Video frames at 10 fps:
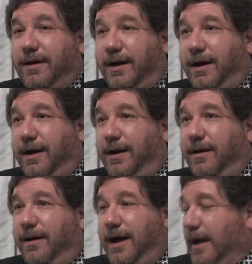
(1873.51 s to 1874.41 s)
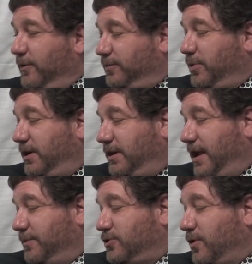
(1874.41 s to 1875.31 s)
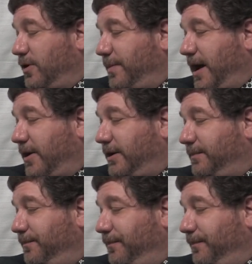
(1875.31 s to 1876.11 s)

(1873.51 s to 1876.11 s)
I was pretty damn sure about it,